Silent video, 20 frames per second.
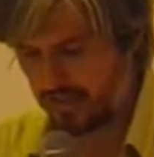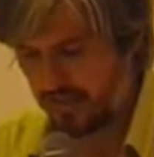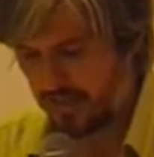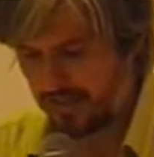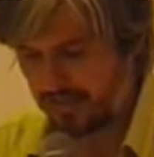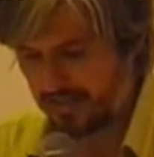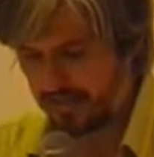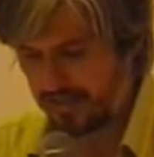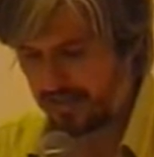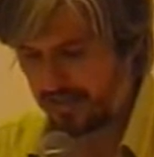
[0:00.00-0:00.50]

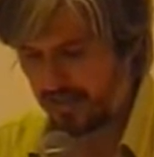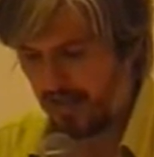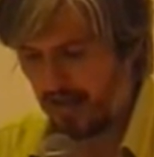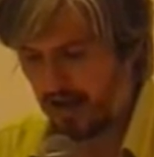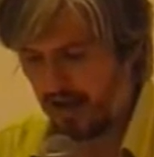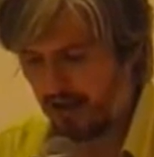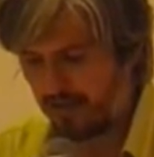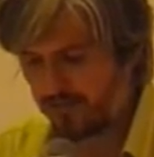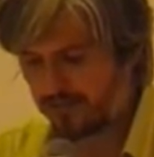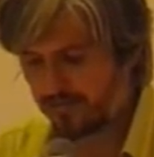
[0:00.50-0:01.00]
that
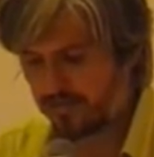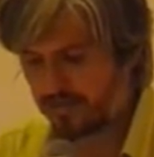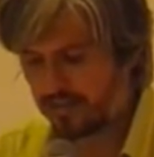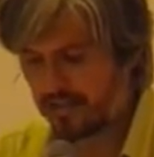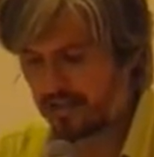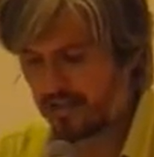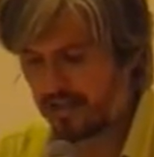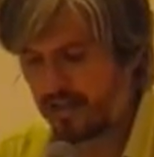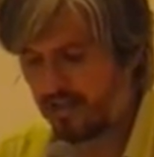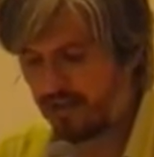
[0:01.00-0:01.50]
after
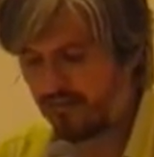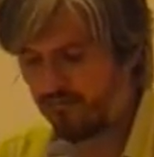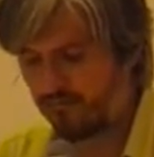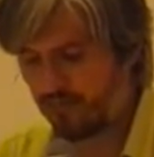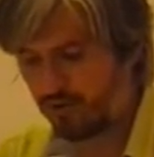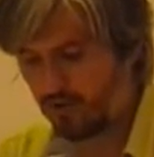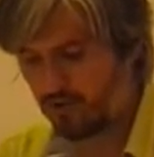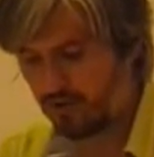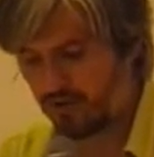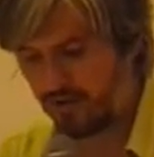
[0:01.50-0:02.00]
they have
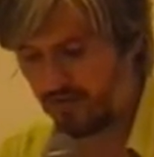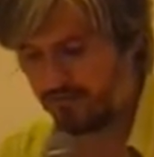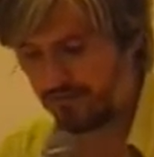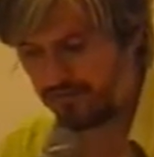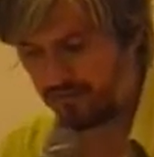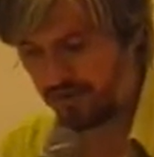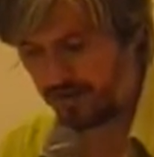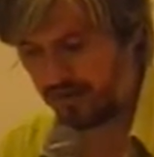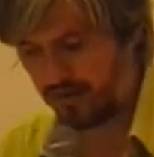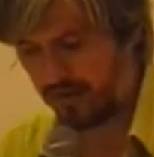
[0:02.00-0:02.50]
broken
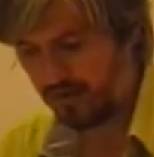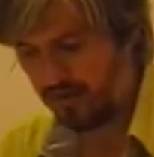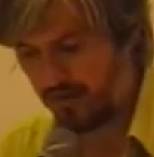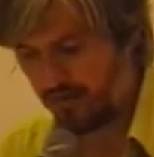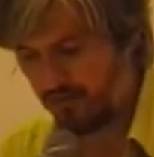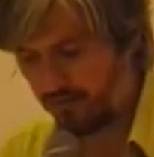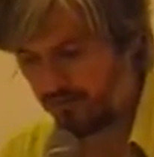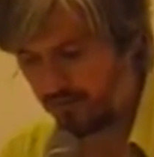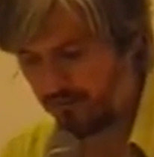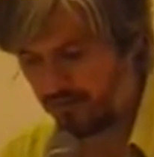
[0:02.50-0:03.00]
free
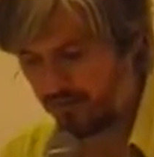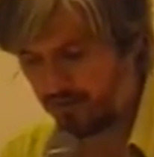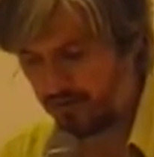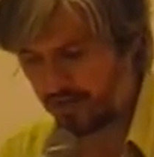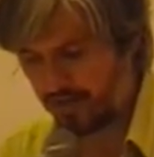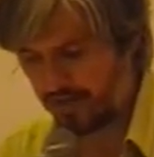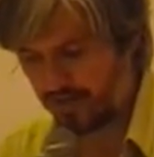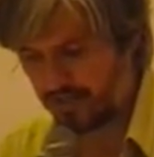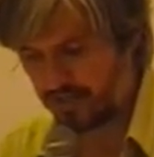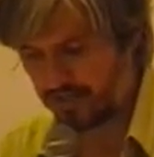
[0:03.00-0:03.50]
from the
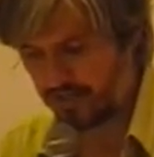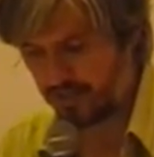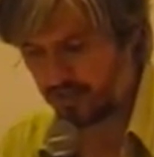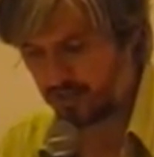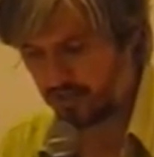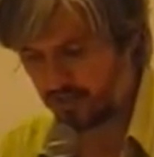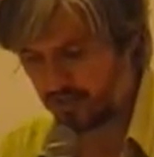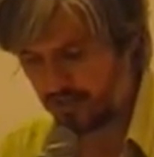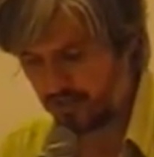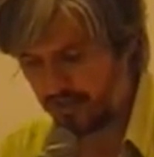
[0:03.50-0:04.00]

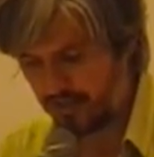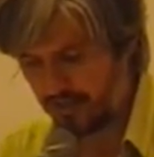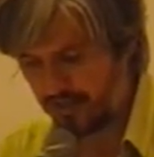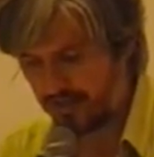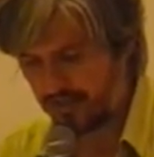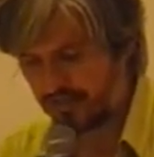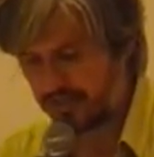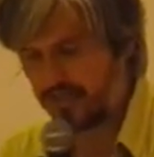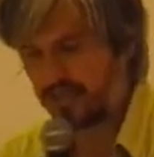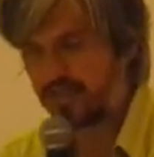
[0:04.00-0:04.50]
organization,
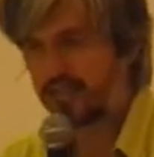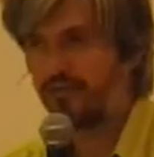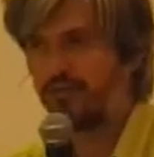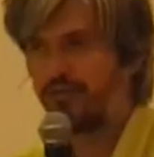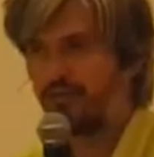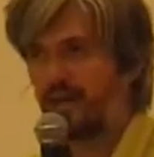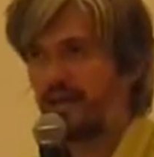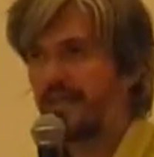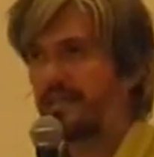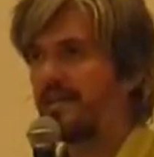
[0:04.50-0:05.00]
the
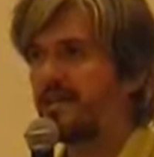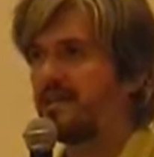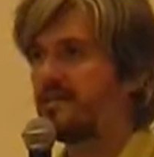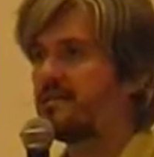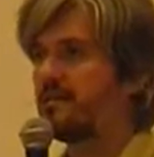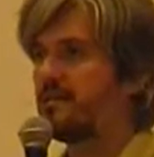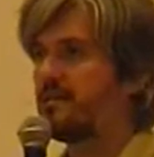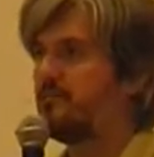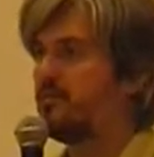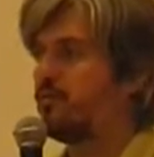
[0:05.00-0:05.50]
threat
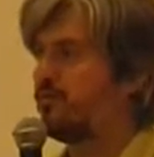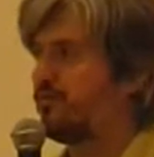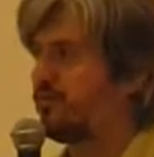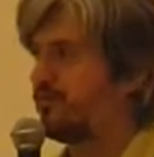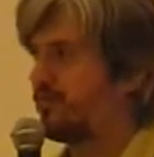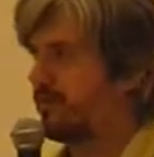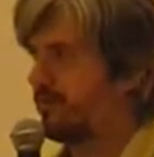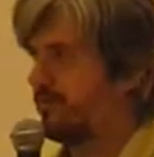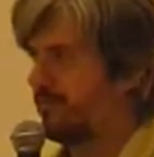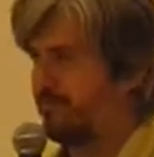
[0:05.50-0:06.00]
is
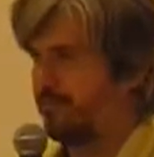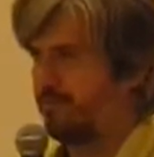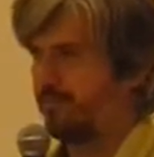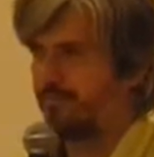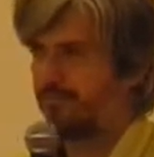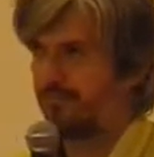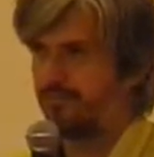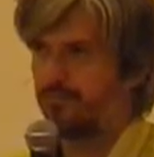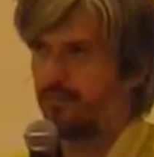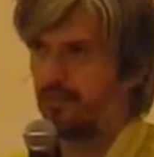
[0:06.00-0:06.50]
removed.
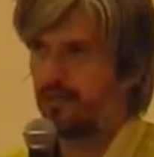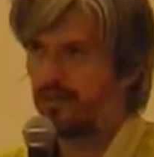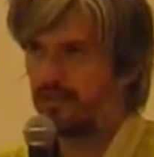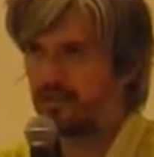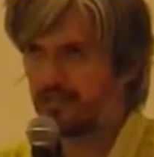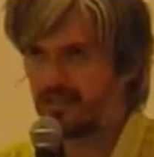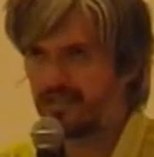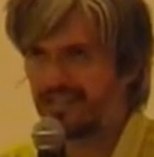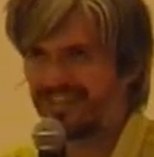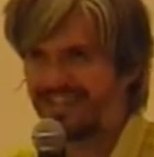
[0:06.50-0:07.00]

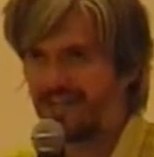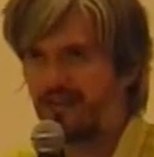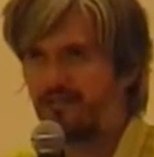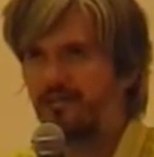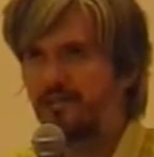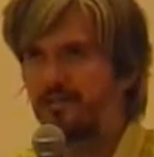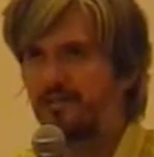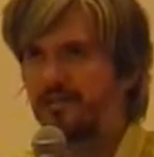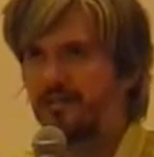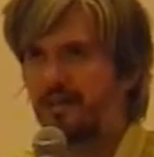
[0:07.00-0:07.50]
It's
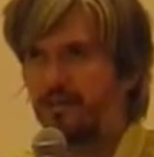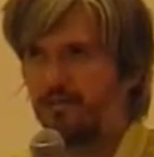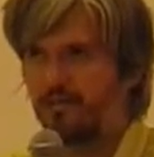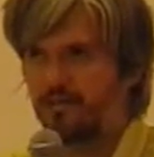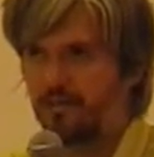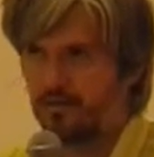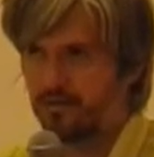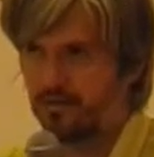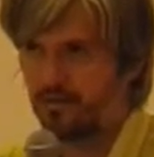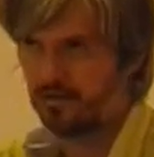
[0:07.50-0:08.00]
several
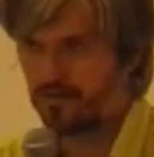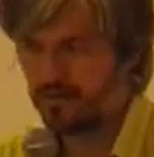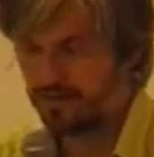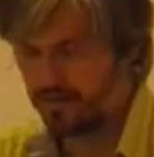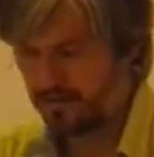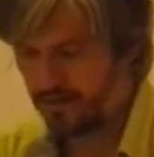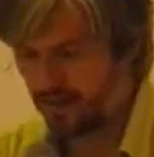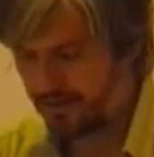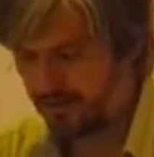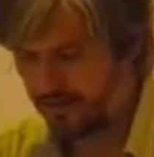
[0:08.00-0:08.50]
times
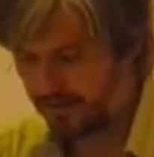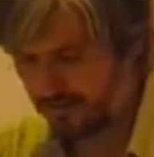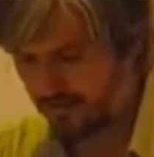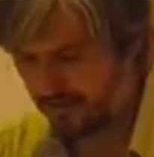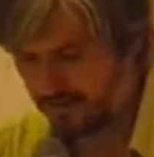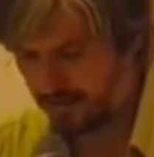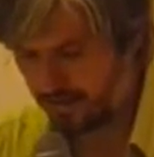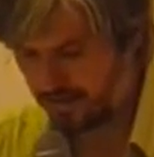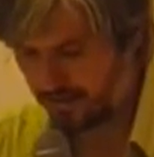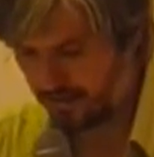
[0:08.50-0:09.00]
the articles
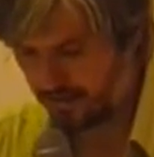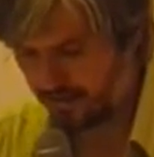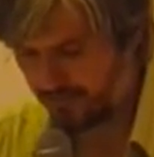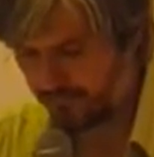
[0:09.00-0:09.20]
say that.